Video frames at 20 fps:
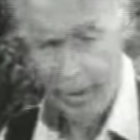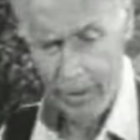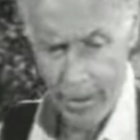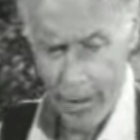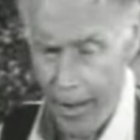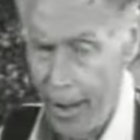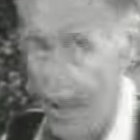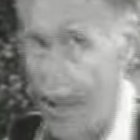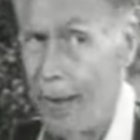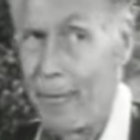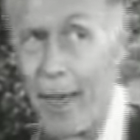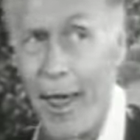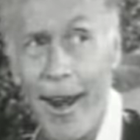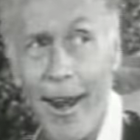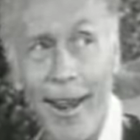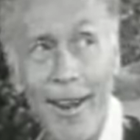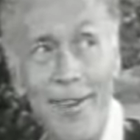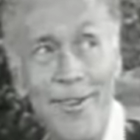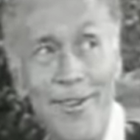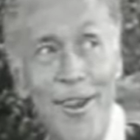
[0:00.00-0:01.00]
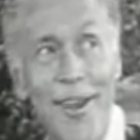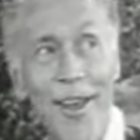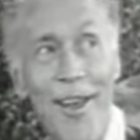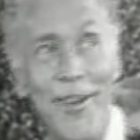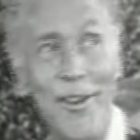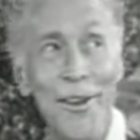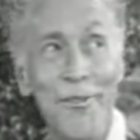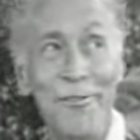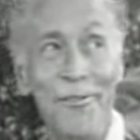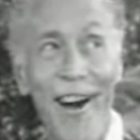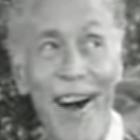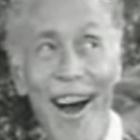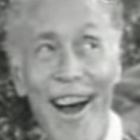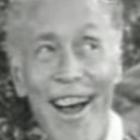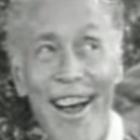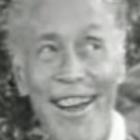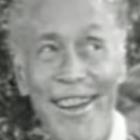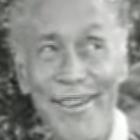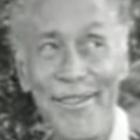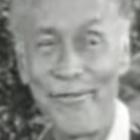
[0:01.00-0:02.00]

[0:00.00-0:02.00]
I'll manage to find